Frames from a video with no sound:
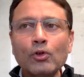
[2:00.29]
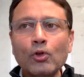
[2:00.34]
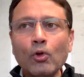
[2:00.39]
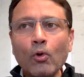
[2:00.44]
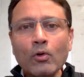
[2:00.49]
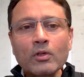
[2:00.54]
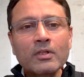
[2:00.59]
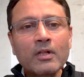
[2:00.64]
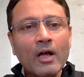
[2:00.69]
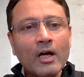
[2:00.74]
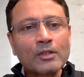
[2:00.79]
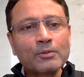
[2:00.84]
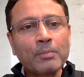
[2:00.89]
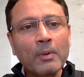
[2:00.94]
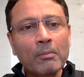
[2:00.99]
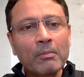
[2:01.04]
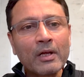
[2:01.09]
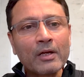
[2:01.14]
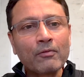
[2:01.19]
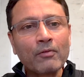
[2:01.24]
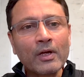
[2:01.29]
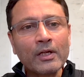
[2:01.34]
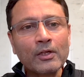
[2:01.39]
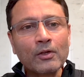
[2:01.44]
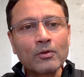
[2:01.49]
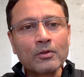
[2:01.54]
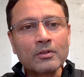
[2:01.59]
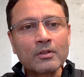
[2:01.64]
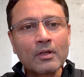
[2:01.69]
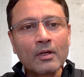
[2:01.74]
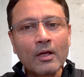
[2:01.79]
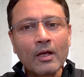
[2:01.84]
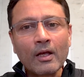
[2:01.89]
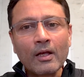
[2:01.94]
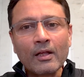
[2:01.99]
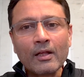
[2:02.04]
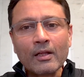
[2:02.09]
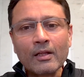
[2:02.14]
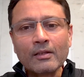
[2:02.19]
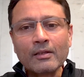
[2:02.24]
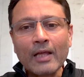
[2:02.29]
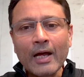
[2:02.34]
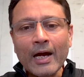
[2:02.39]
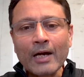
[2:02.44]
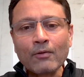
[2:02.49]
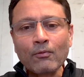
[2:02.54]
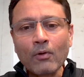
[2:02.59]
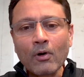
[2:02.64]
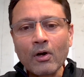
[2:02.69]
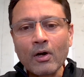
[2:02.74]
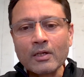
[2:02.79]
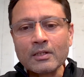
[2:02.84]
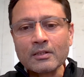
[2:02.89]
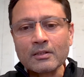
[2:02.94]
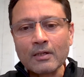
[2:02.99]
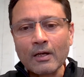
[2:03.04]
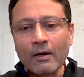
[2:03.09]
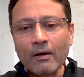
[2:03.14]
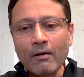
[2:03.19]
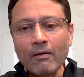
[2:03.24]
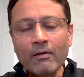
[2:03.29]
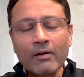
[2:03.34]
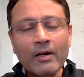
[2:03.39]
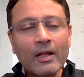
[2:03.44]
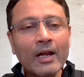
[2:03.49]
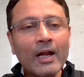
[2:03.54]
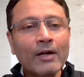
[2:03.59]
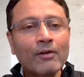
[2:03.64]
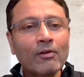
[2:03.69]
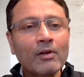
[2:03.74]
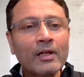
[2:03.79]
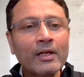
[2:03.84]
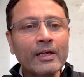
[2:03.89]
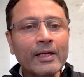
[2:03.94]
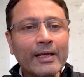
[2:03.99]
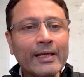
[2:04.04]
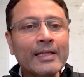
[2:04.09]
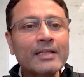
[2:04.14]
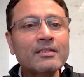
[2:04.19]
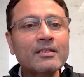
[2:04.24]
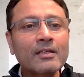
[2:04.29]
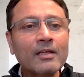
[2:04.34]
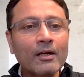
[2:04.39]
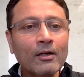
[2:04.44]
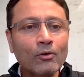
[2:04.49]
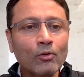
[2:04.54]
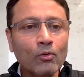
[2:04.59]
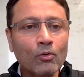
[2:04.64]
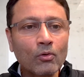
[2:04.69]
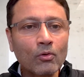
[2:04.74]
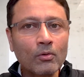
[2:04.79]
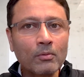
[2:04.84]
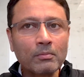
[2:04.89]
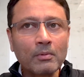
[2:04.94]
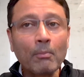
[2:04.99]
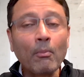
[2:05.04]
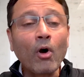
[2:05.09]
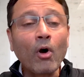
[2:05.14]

those large public venues that was uh, relatively easier to